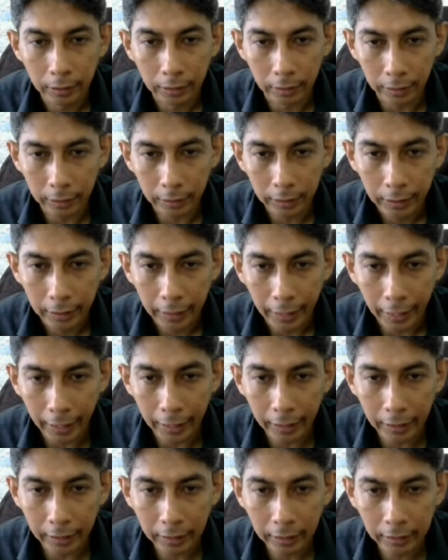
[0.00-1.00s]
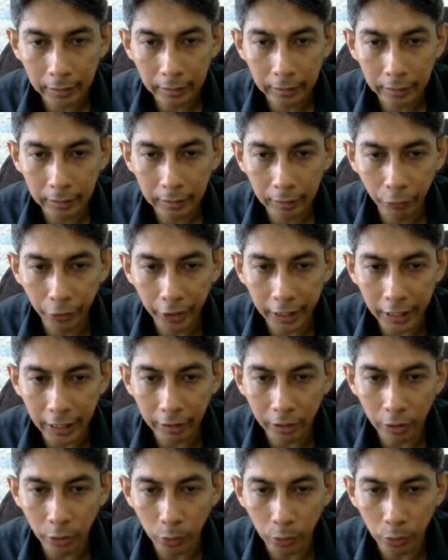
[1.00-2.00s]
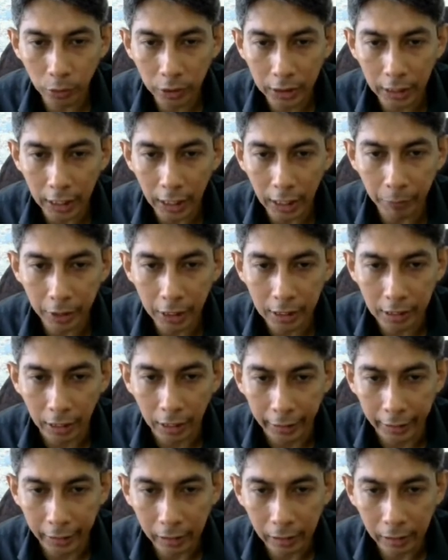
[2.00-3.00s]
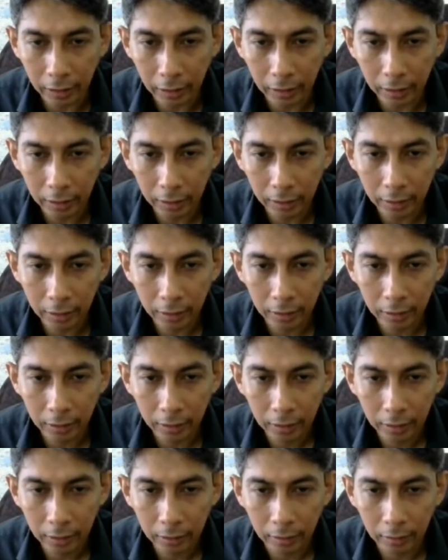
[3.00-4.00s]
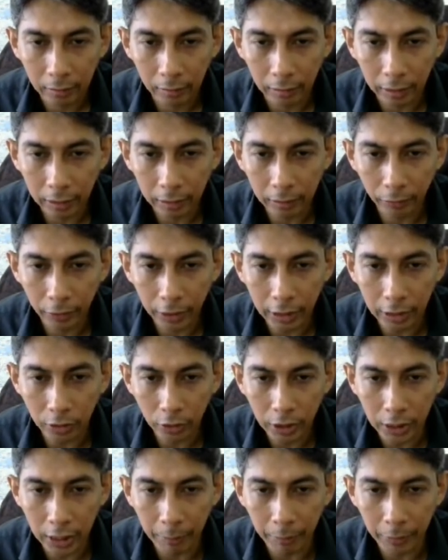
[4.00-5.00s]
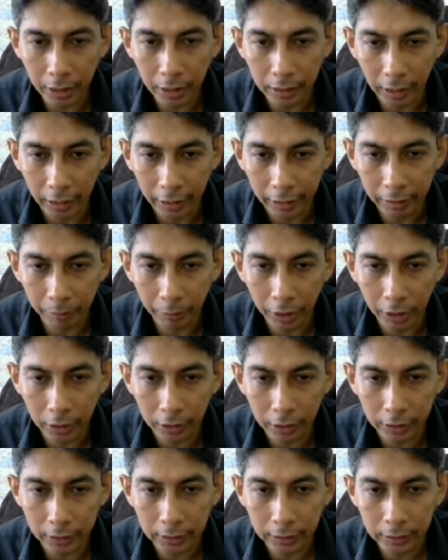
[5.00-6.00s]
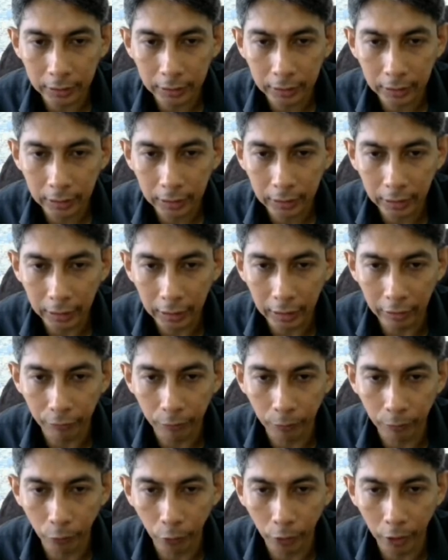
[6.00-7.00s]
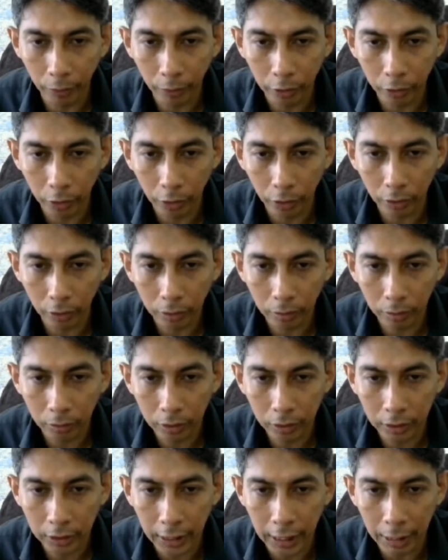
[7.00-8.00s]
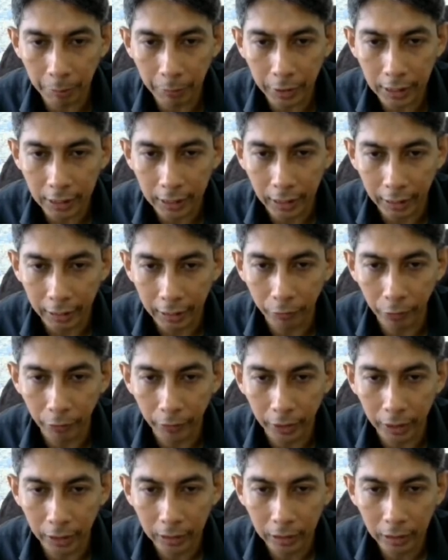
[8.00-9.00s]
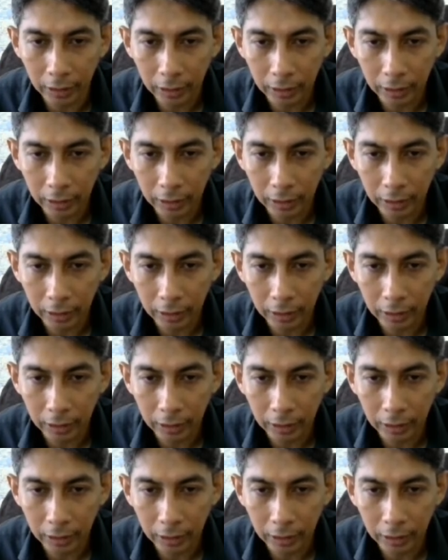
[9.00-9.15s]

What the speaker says: All right. And we need to skip this line. All right. We need to skip this line because if we don't skip this line, we will